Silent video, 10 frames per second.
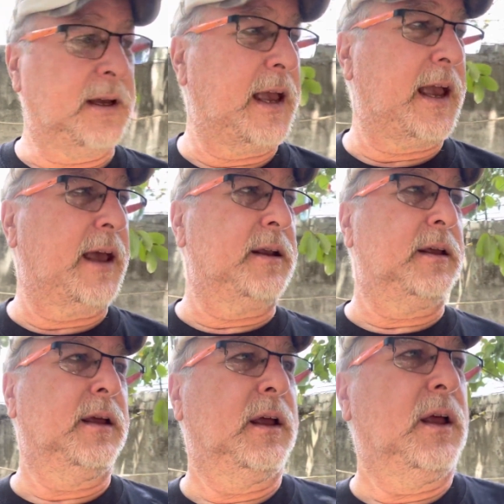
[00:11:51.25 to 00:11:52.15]
And
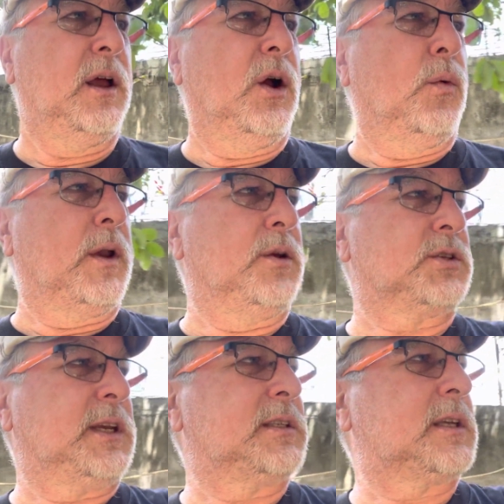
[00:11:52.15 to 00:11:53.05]
when you
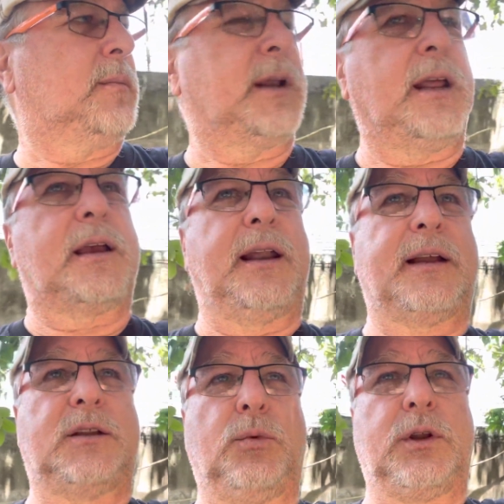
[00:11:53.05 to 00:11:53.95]
see somebody connecting